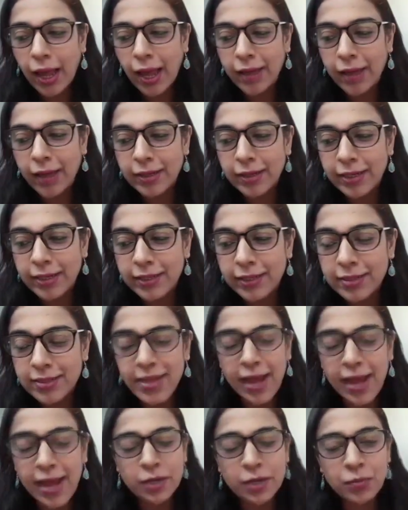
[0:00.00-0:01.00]
and a leader
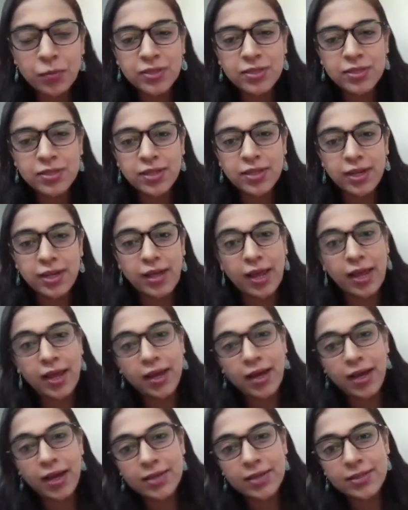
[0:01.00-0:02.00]
stand up and say that,
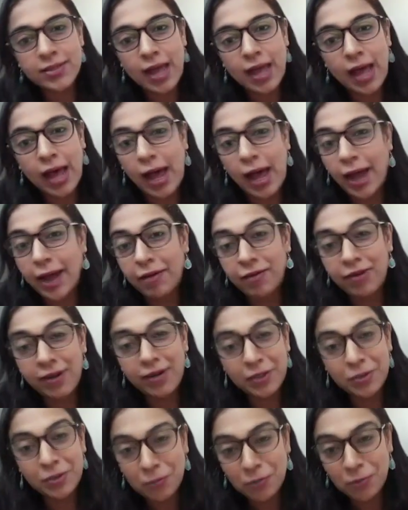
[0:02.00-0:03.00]
hey guys, I
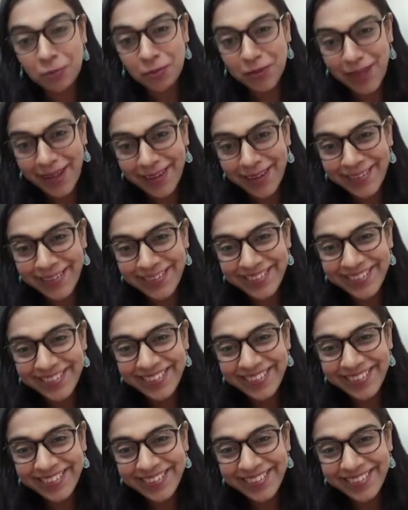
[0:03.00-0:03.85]
really don't know that.